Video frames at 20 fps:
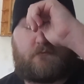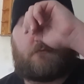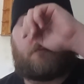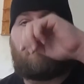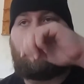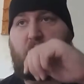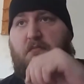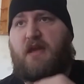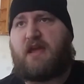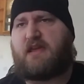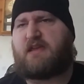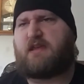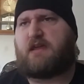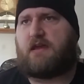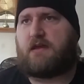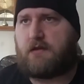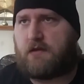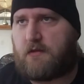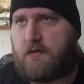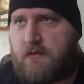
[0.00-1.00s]

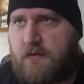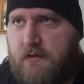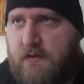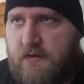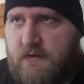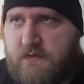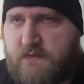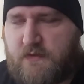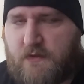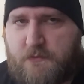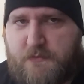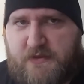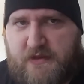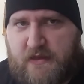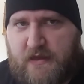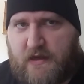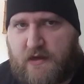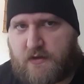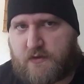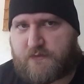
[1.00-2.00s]
making
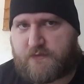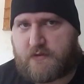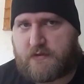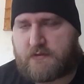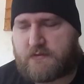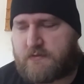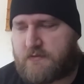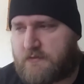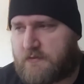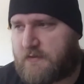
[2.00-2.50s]
something out of it.